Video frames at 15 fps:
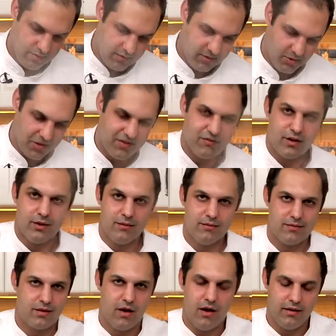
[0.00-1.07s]
or even
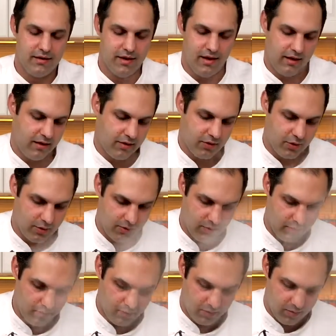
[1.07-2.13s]
cognac
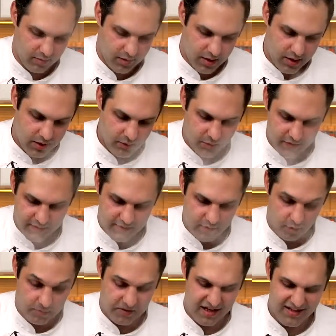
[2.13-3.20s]
or whiskey
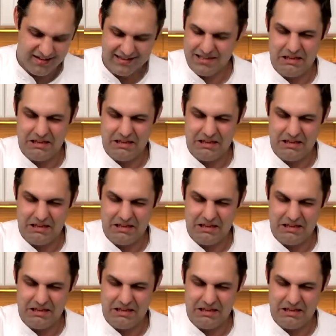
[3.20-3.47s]
or brandy.